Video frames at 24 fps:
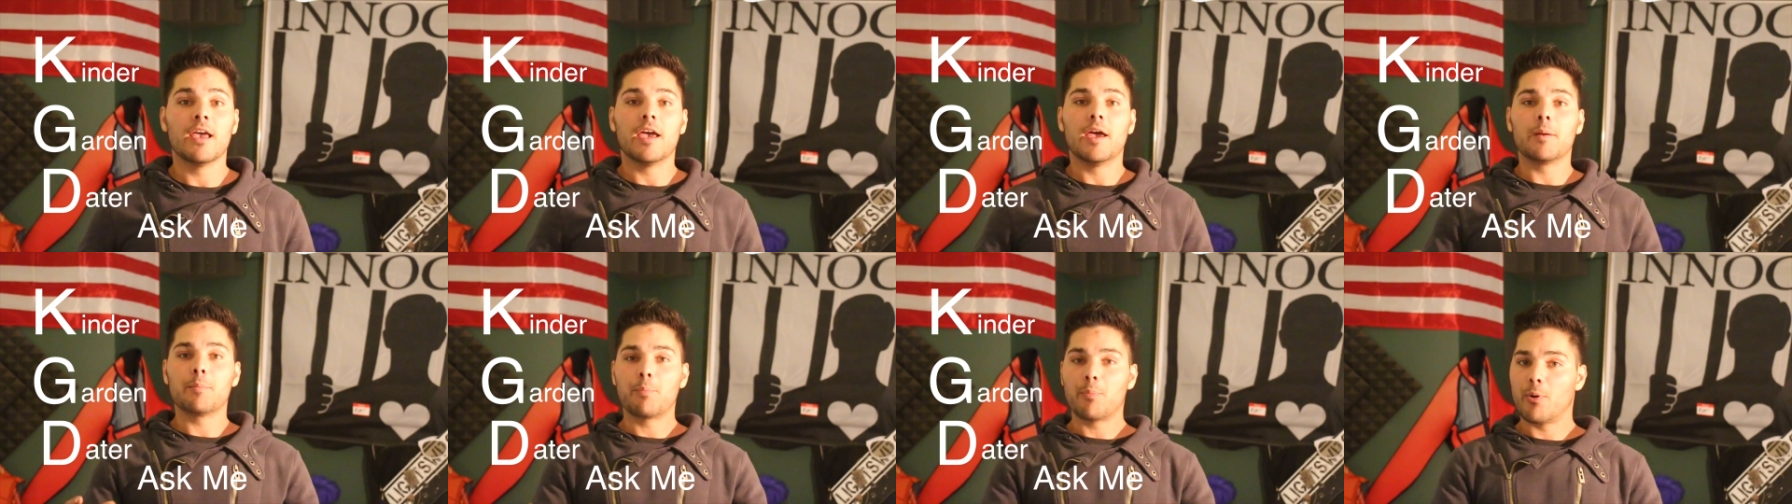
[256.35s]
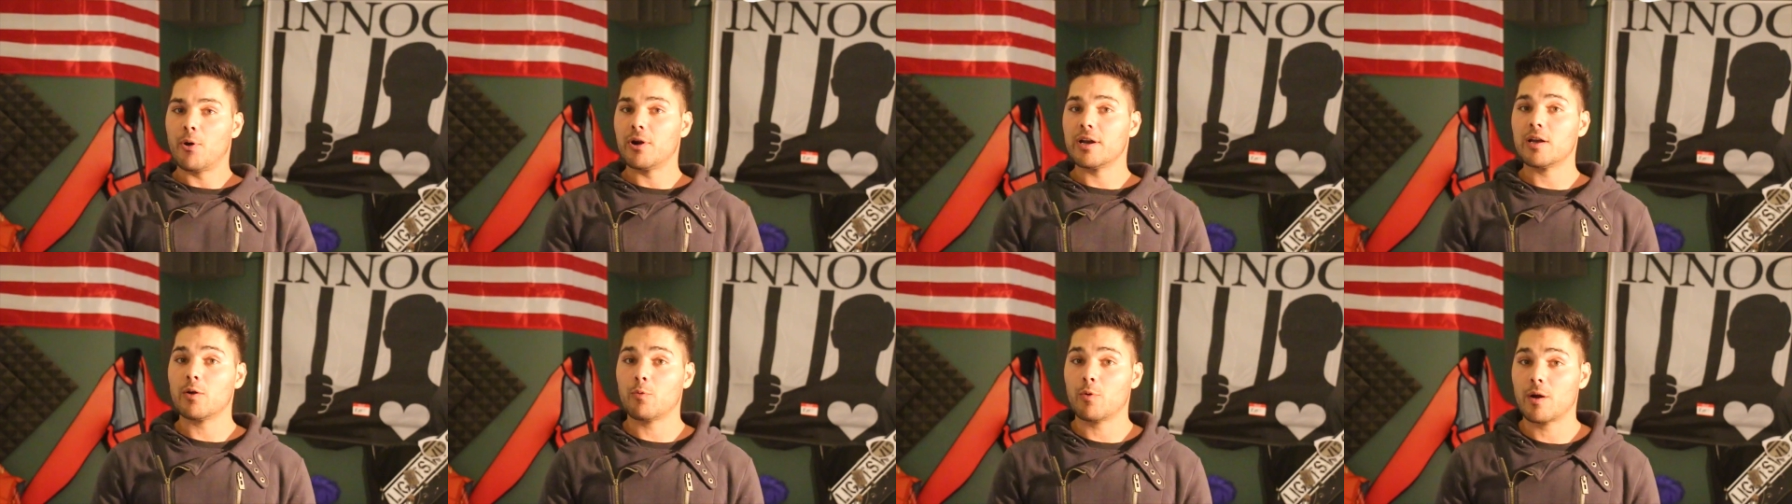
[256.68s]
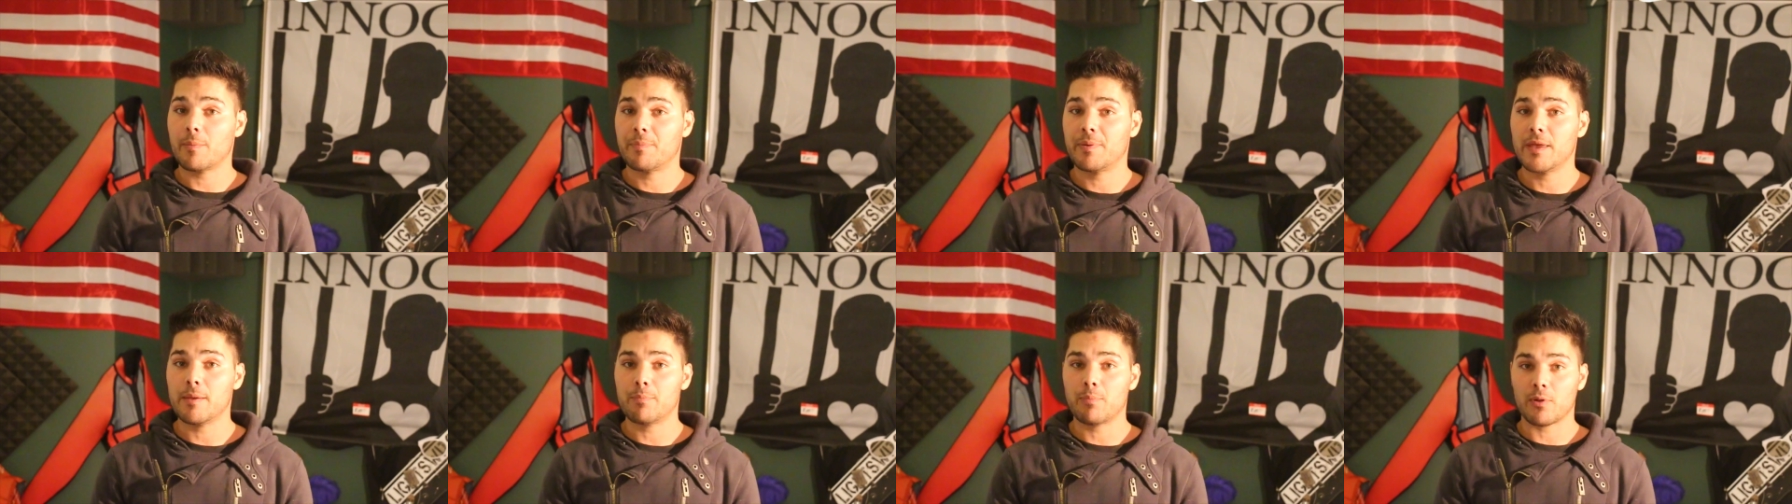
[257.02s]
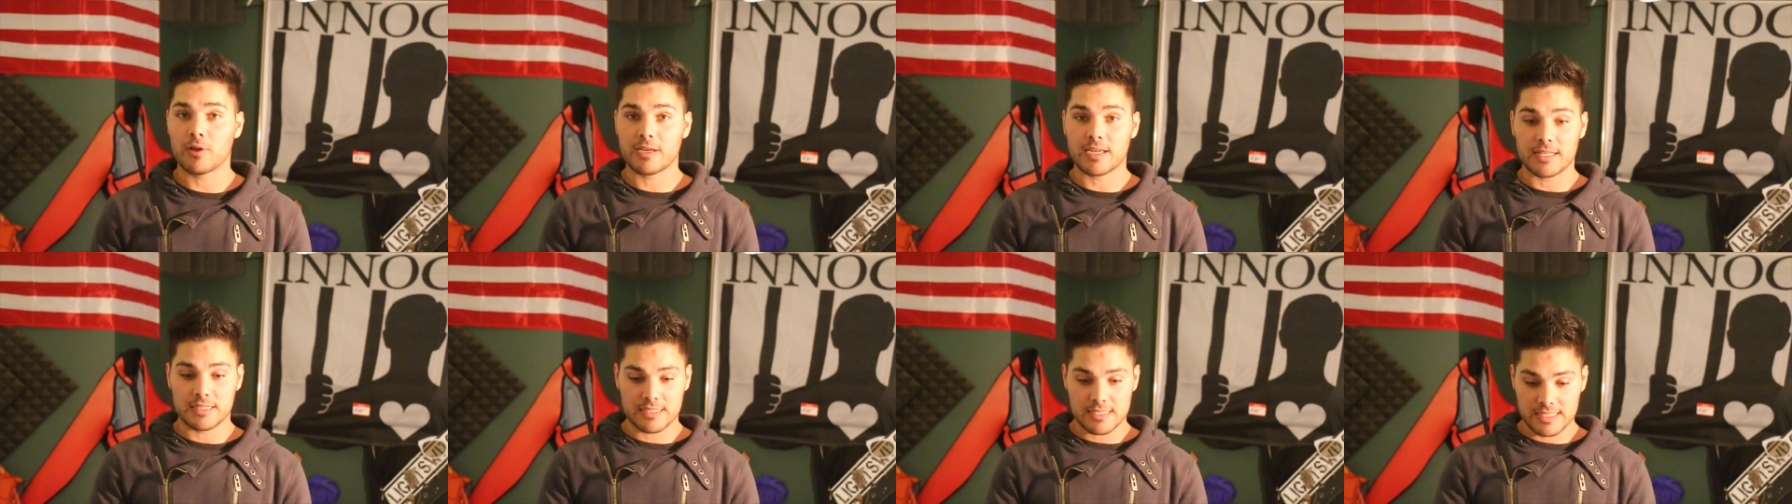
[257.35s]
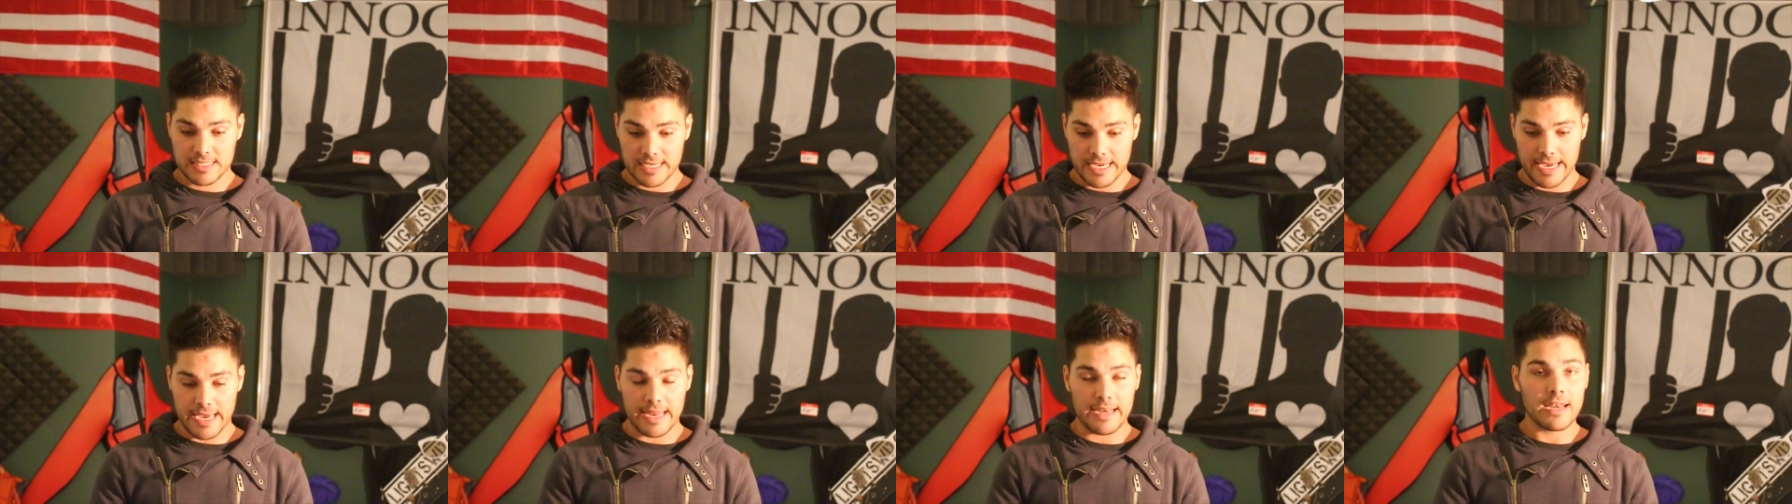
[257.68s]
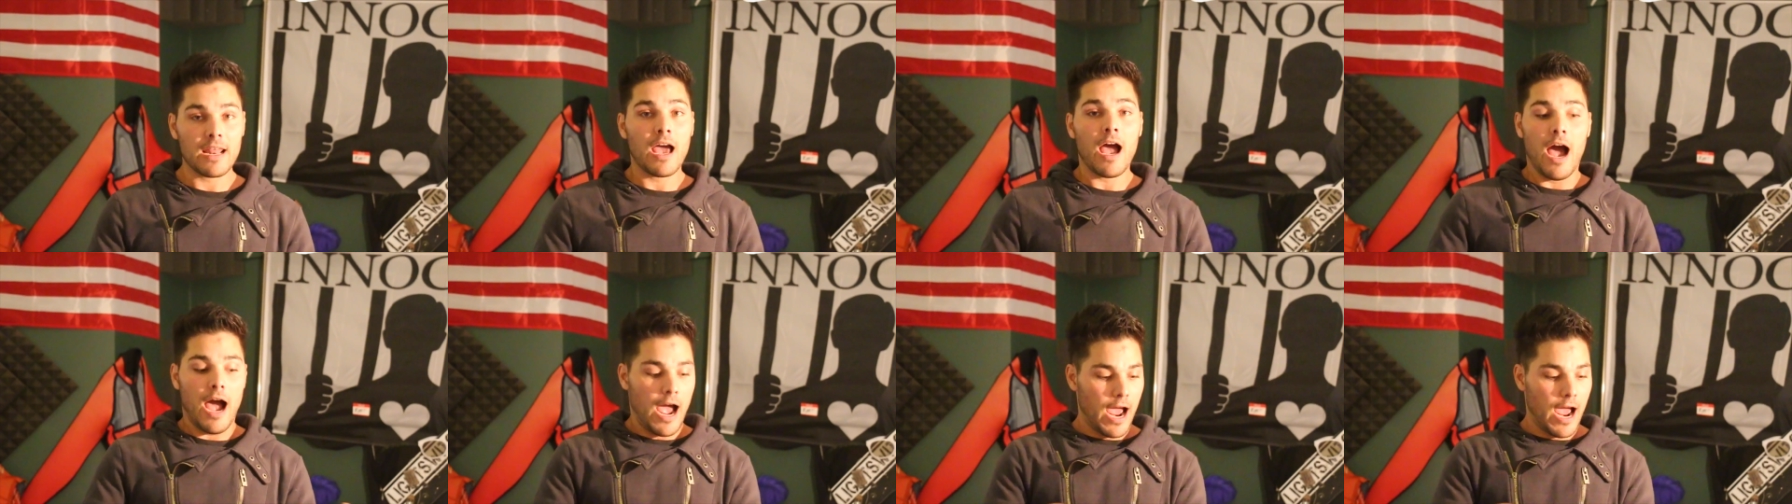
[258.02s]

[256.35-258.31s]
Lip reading: and put it where people can see it.